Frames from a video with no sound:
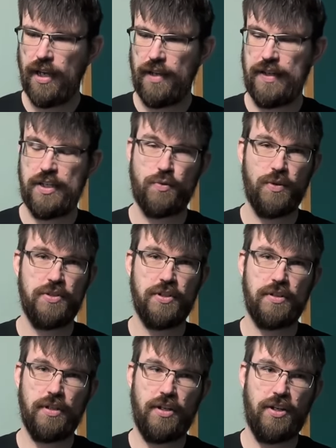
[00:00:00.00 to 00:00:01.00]
This one
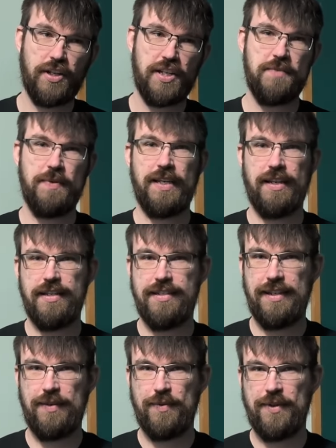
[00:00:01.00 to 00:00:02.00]
took the longest because
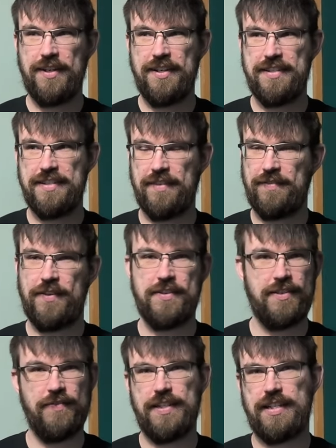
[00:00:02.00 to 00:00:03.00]
it was the
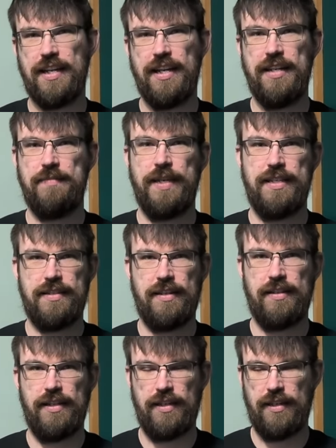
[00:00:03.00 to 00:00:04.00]
first of its kind,
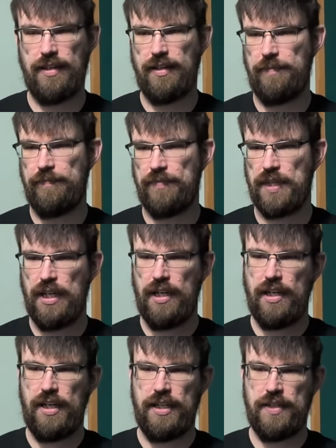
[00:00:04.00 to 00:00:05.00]
basically.
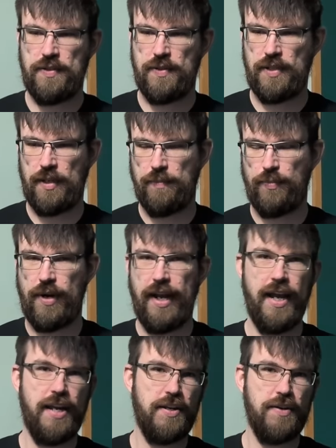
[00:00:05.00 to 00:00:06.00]
This is a
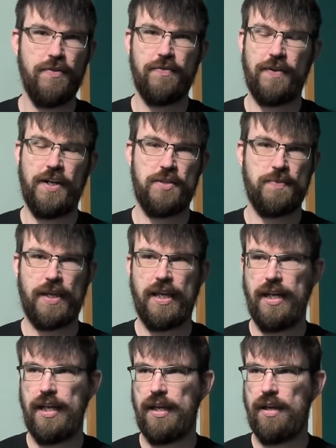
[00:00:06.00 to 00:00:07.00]
brand new, fresh
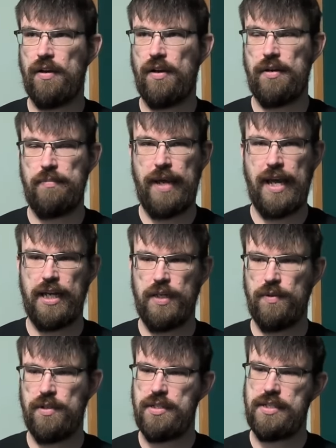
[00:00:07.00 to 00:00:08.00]
beginning on
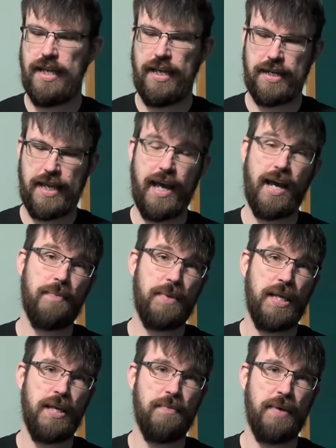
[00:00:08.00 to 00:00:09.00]
manuals, and
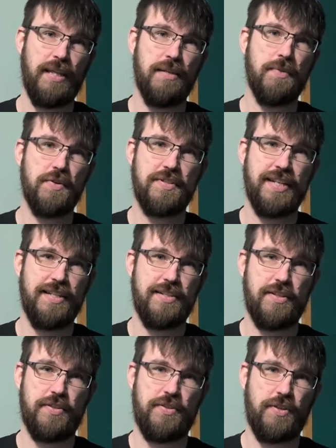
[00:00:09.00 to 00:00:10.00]
Cappy made the most sense
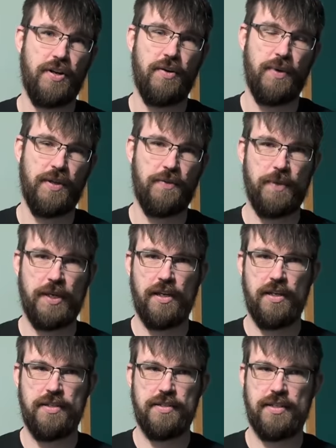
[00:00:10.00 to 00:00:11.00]
to start with
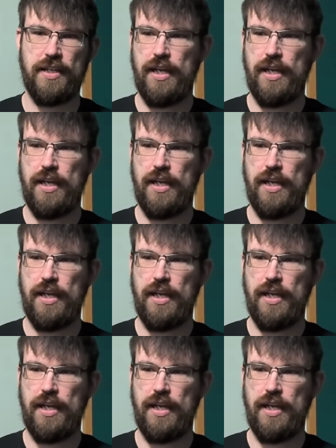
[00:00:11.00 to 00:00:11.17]
because